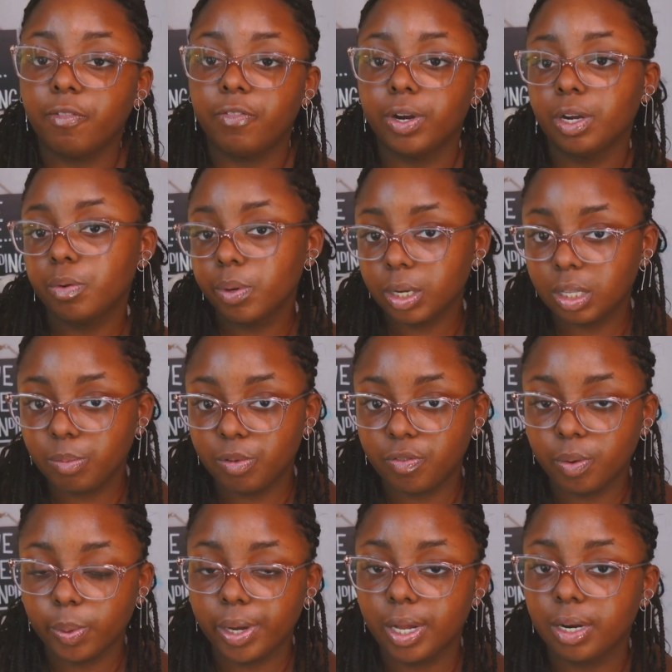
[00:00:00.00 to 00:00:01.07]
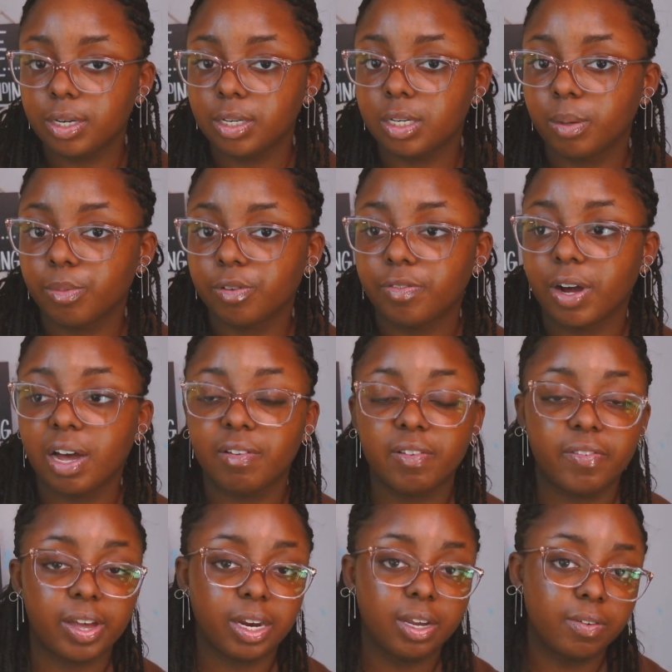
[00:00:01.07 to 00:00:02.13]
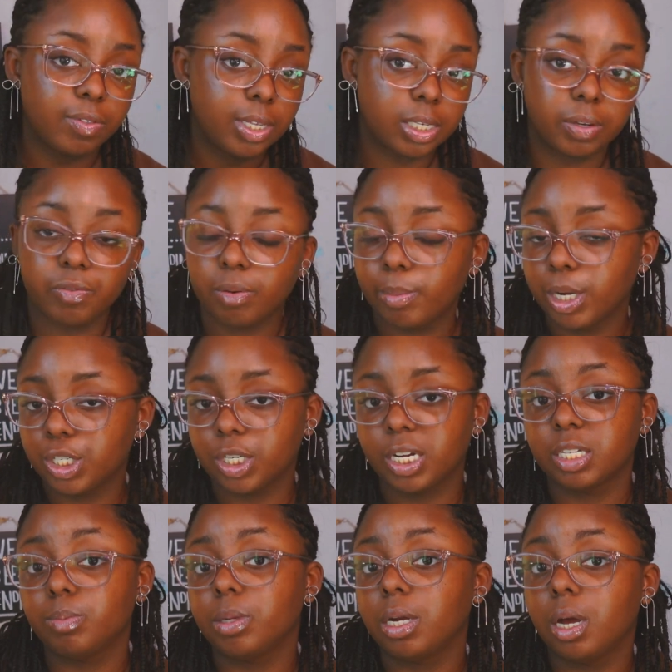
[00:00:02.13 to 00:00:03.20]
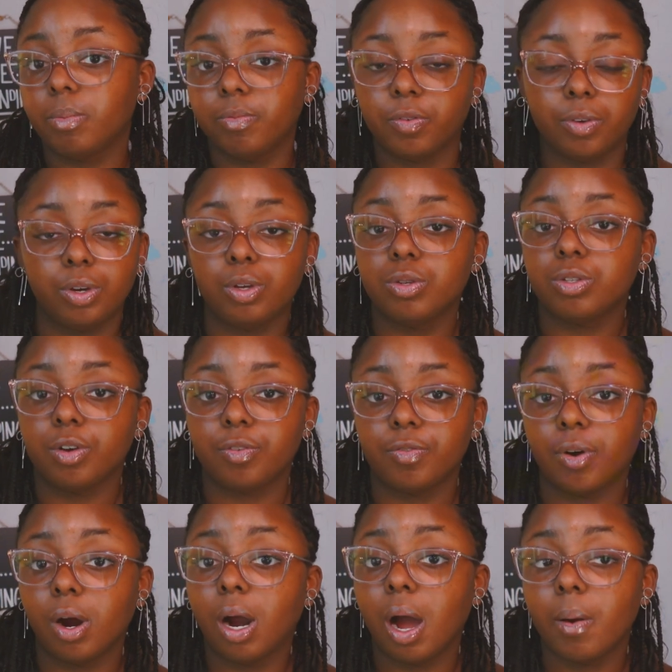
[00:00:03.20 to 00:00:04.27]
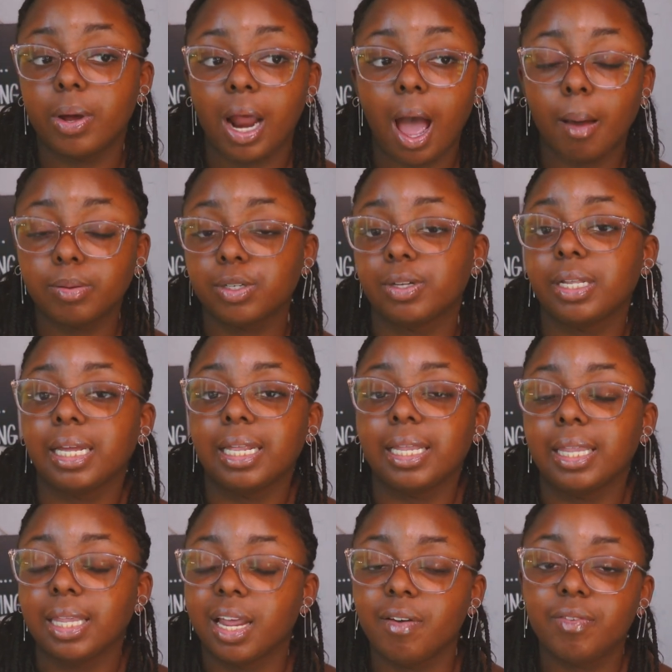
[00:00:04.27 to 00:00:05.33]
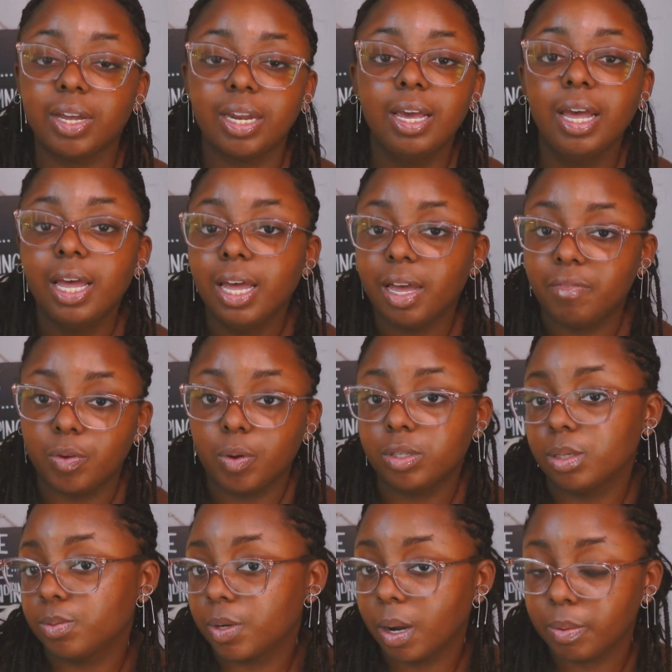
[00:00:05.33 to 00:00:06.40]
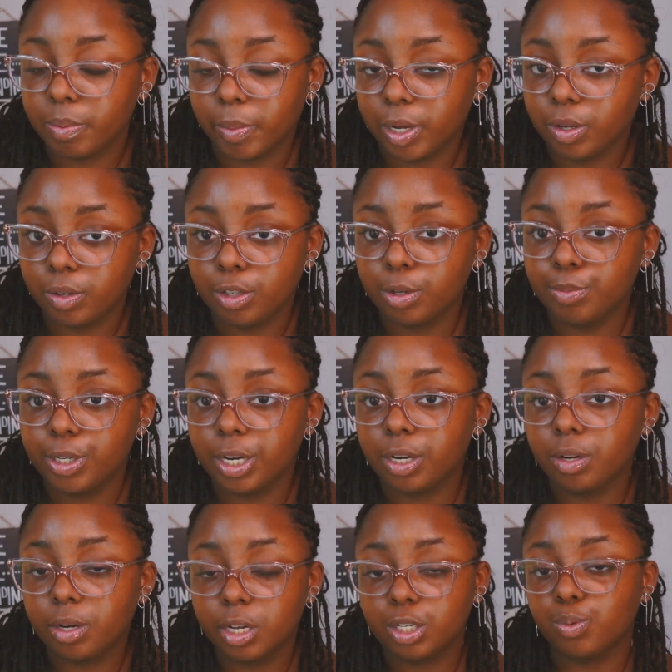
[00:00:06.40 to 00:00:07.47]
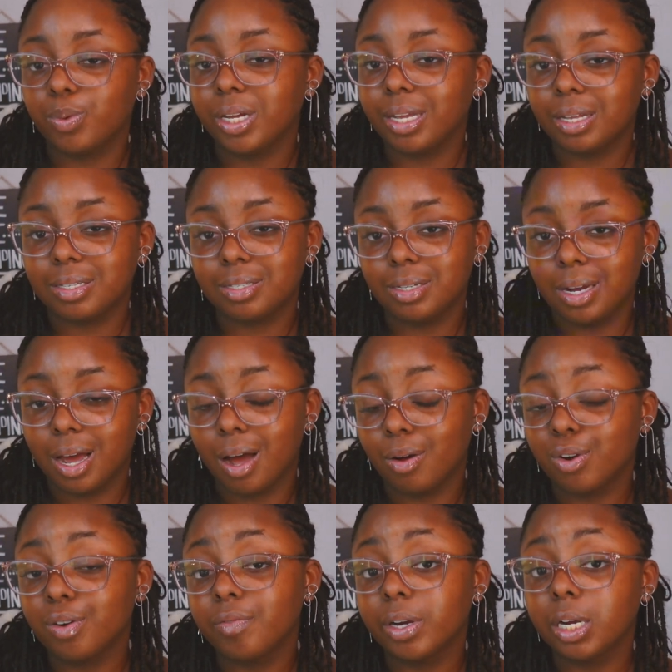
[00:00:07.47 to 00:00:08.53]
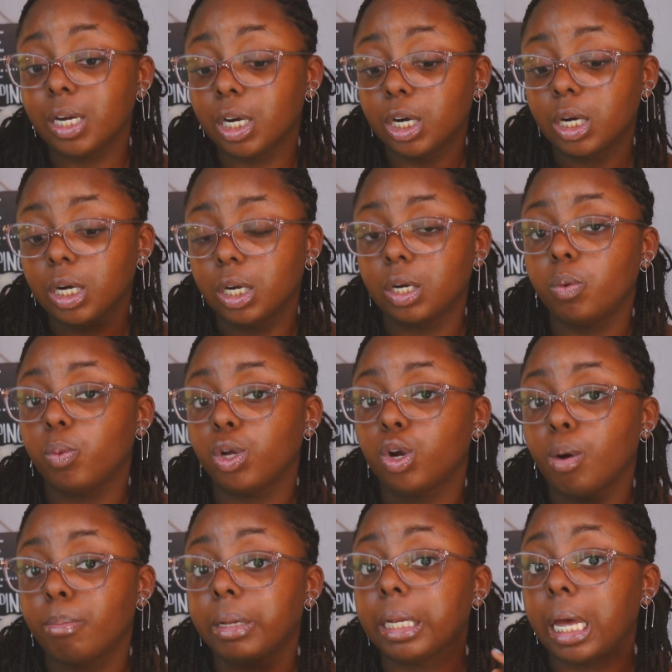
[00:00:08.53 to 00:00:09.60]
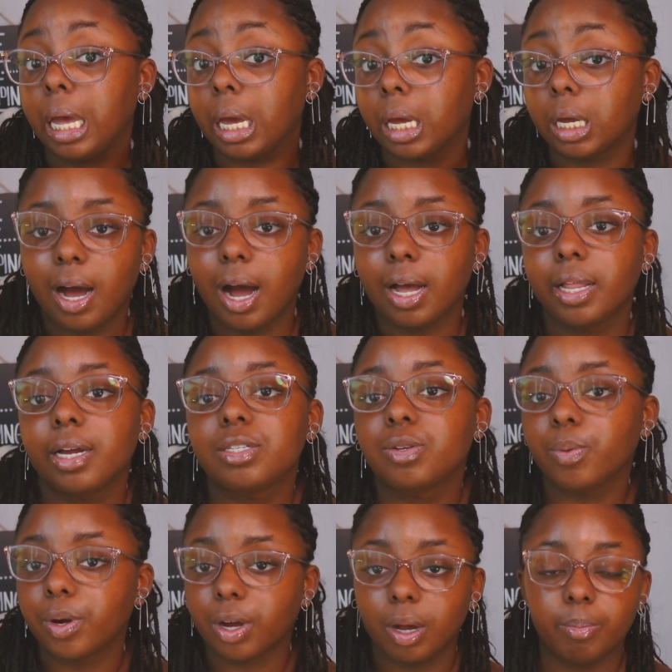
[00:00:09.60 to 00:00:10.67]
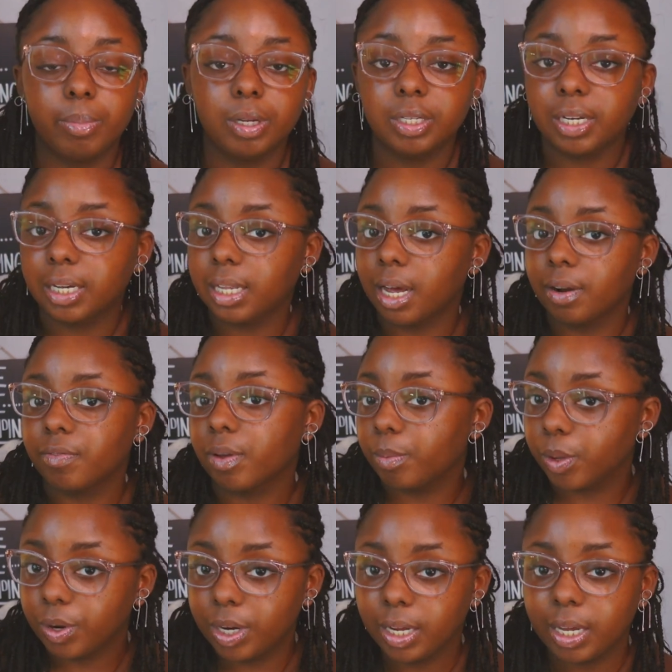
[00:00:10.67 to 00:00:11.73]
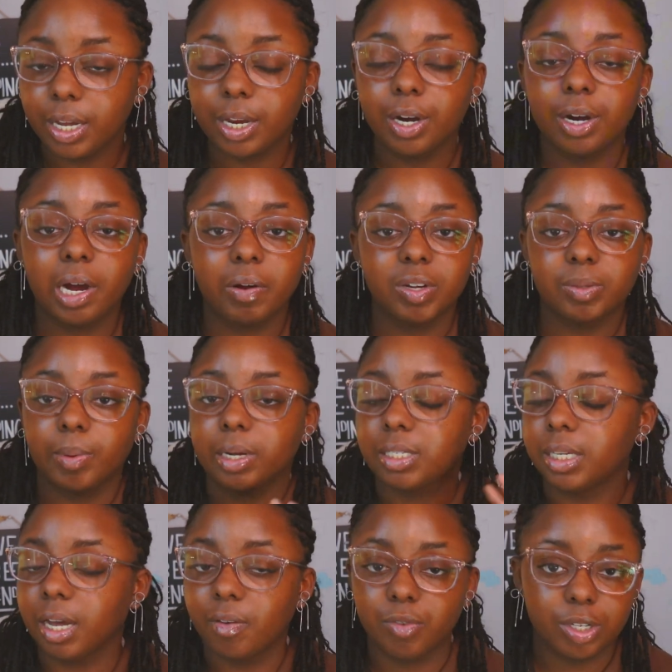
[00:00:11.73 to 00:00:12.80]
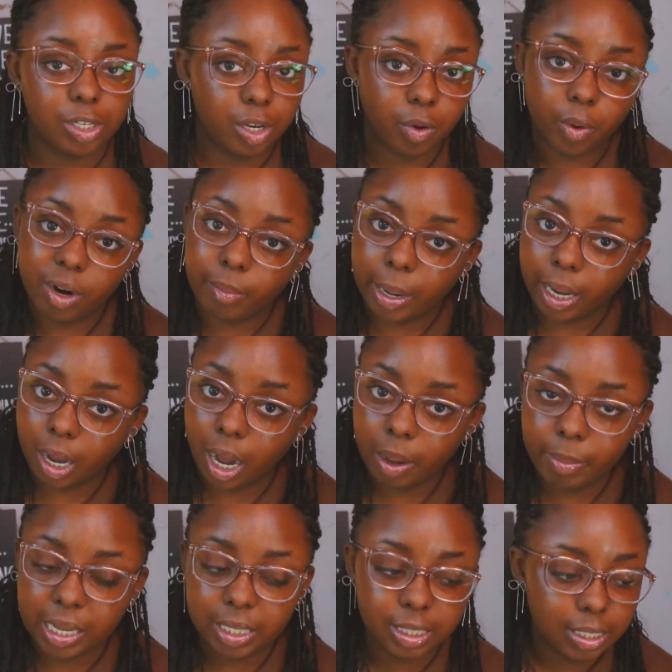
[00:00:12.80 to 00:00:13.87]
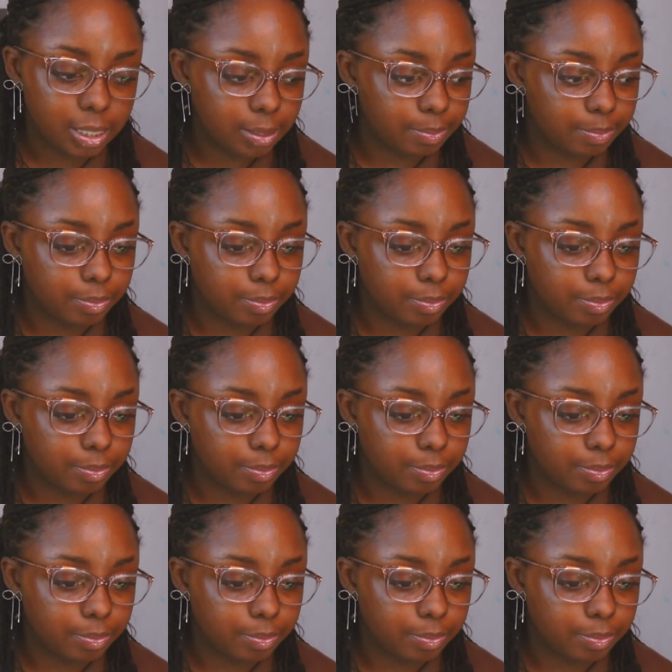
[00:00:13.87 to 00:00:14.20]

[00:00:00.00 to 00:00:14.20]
very quickly before we get into number 5, if any of this information has been helpful to you so far, I would absolutely love it if you would subscribe to my YouTube channel, because we get down over here. We don't play. I like to work on building a lot of community here. I respond to every single one of my comments.